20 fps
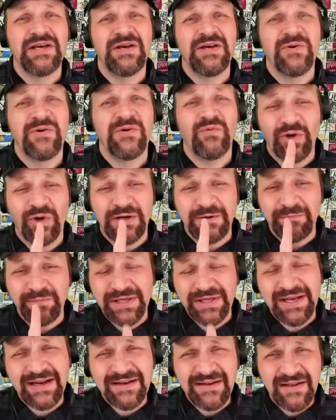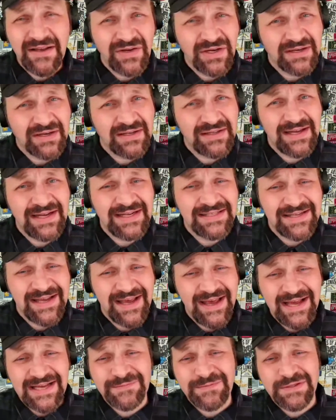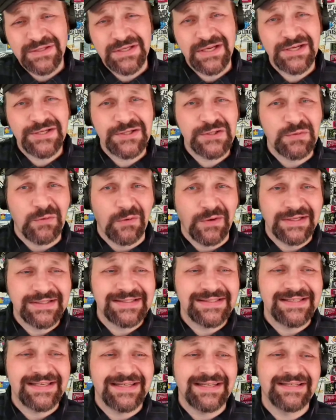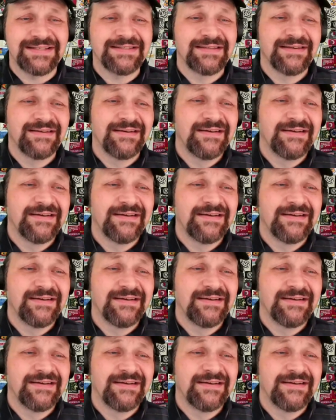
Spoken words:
with a more complete idea of your client's expectations, wants, and needs.